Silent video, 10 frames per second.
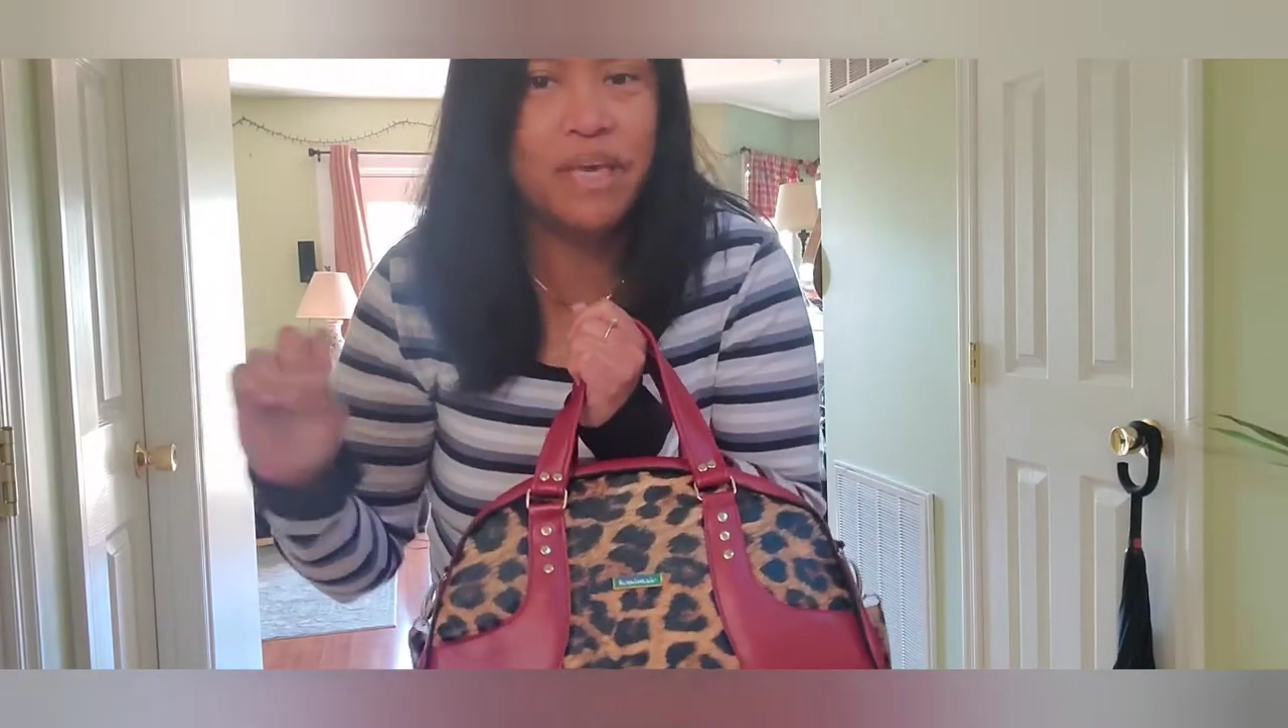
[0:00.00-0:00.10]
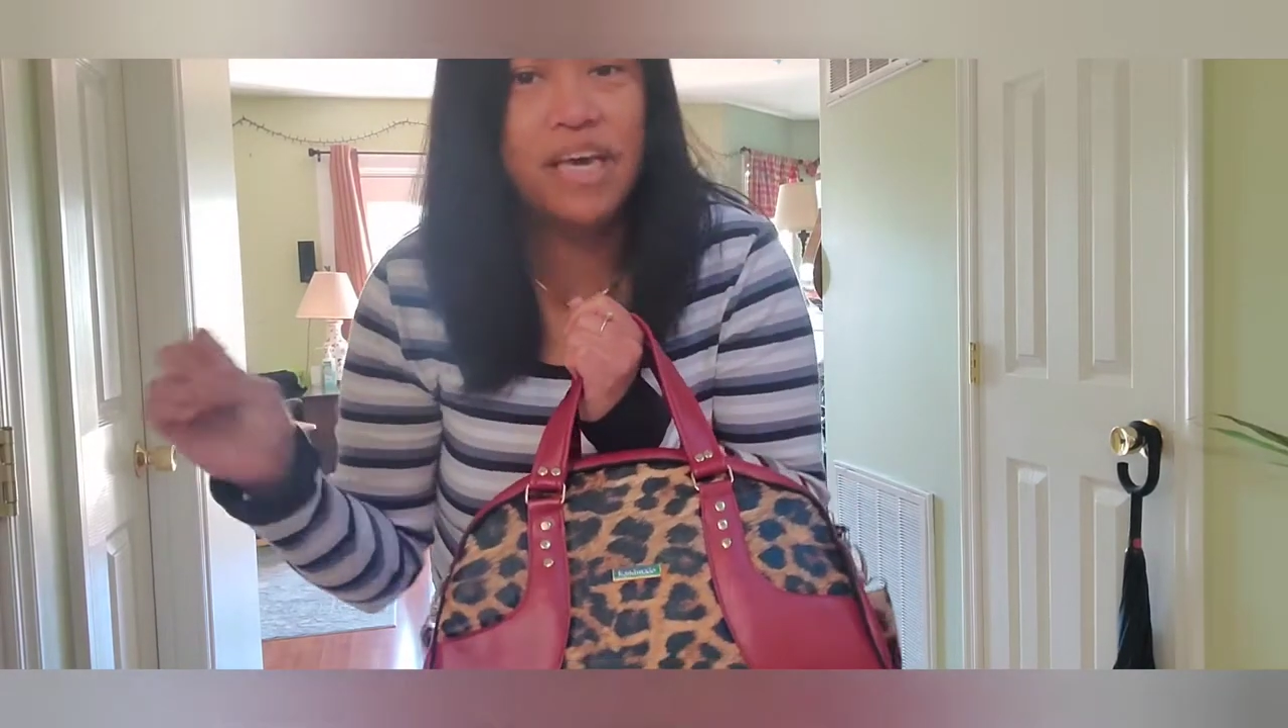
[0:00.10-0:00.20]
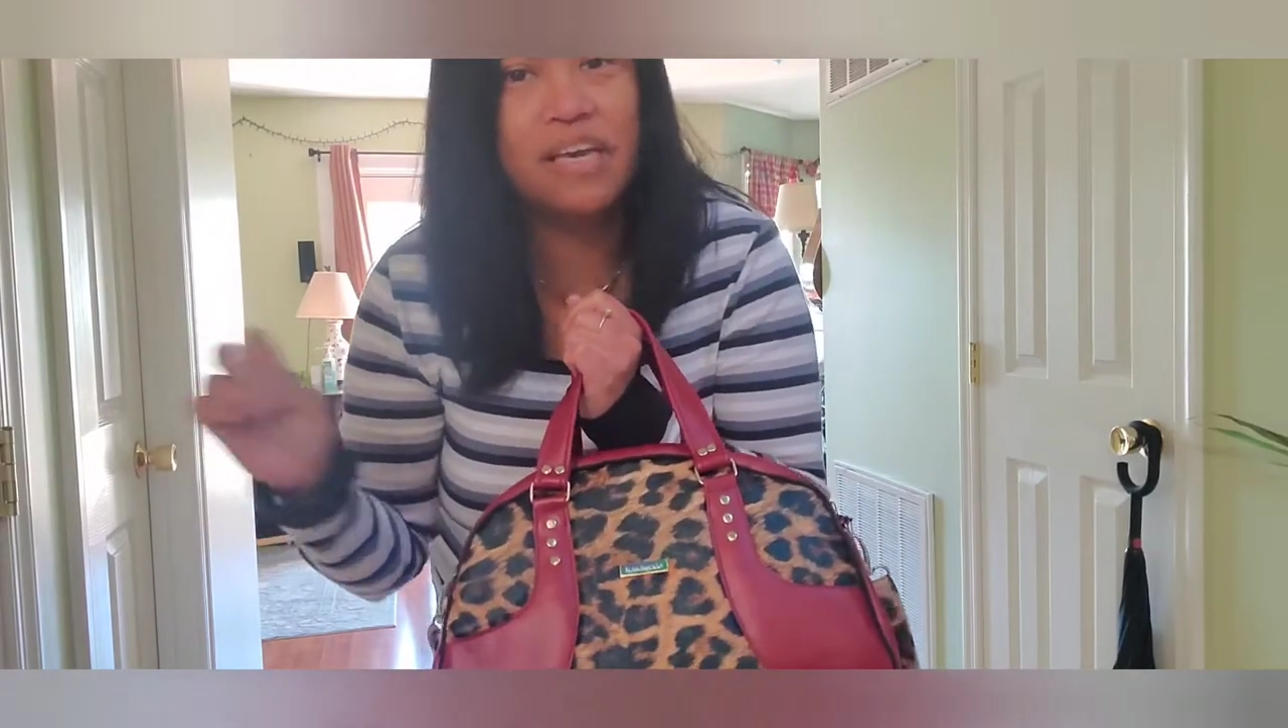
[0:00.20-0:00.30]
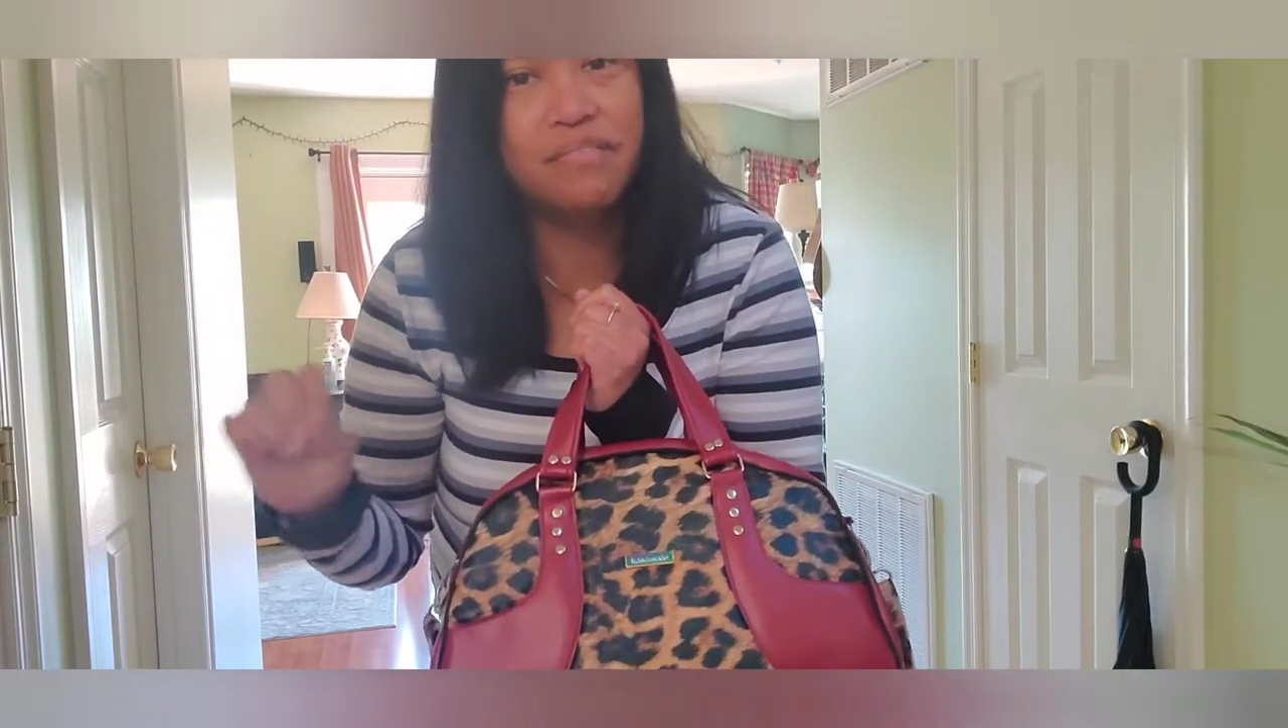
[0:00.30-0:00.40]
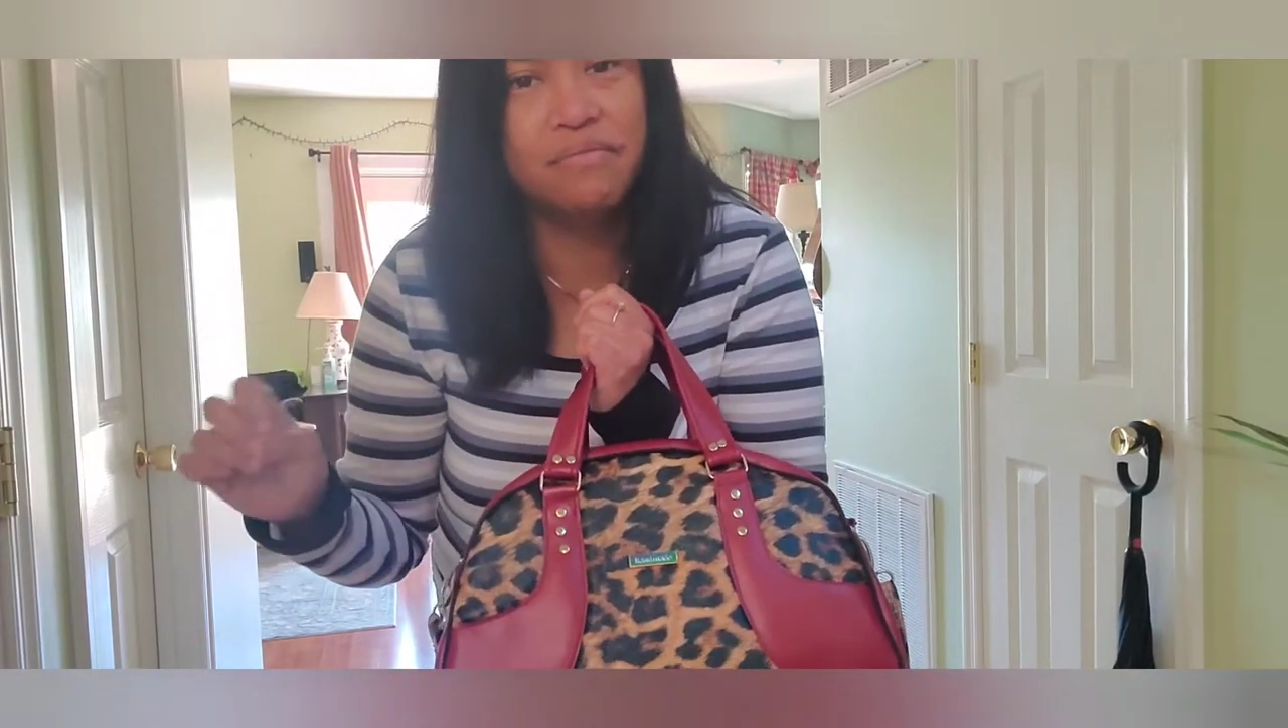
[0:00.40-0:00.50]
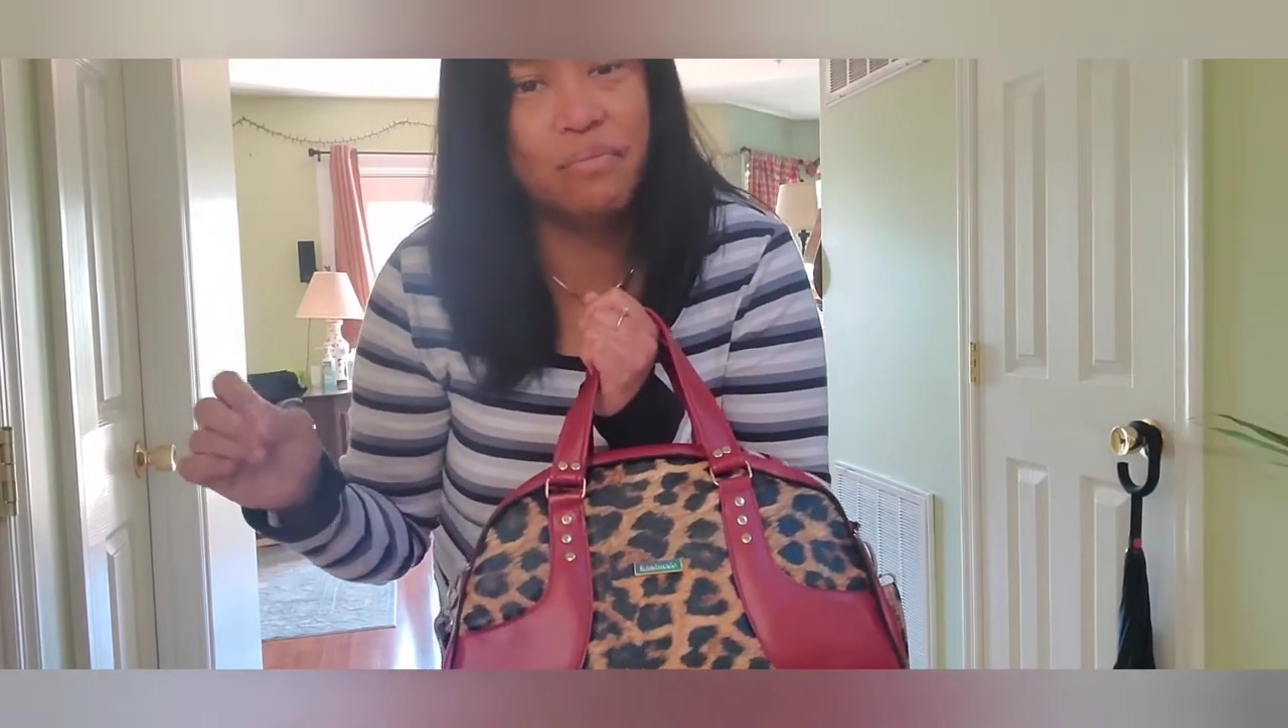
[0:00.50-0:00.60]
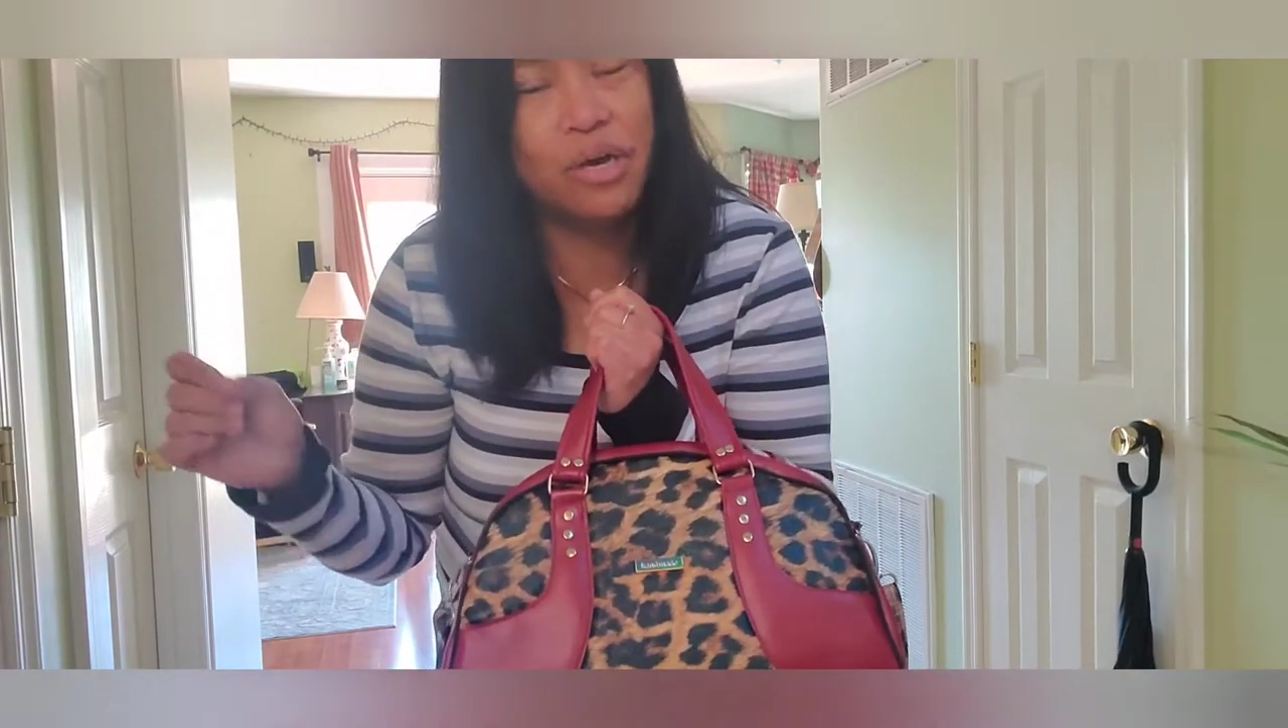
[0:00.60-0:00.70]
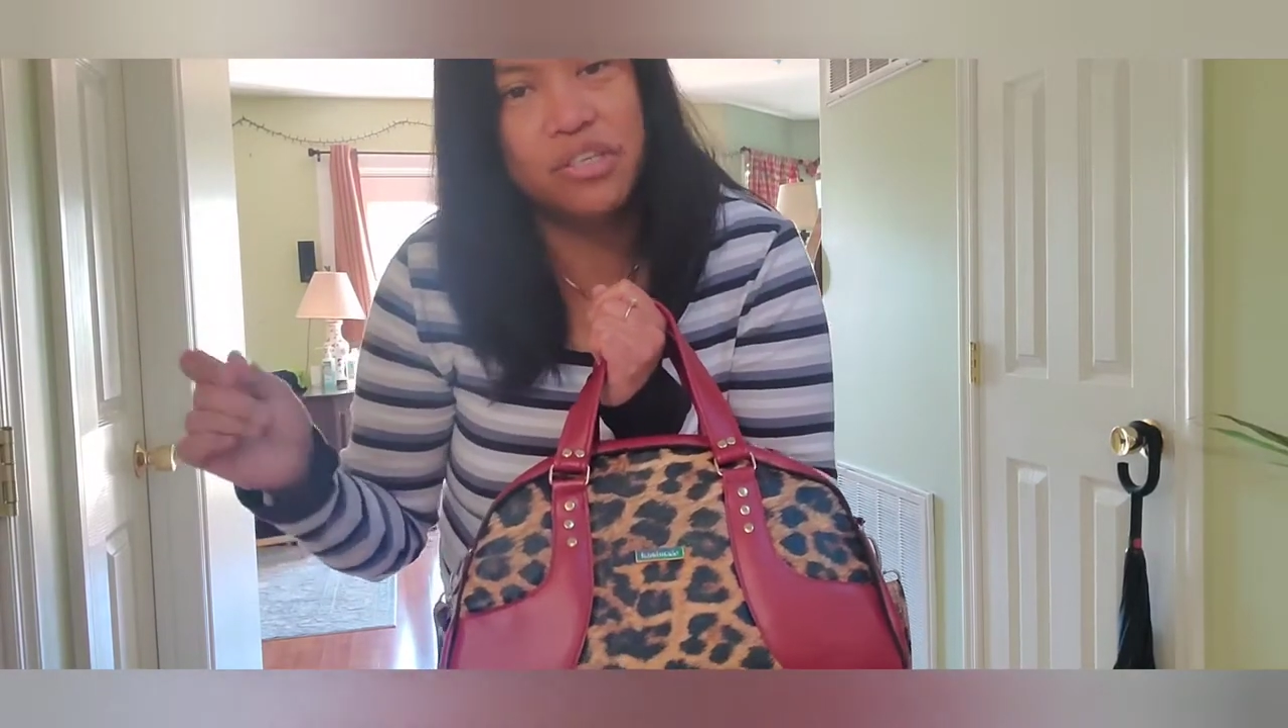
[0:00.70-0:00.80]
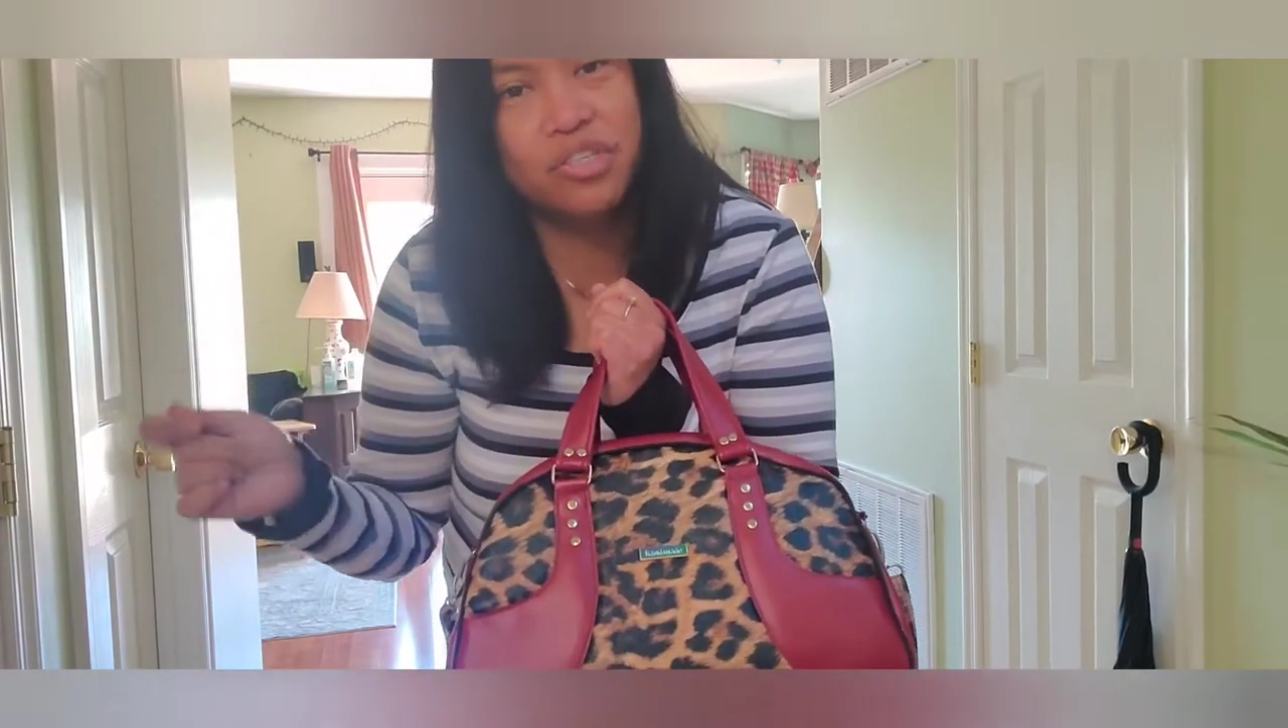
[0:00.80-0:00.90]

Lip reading: kind of wanted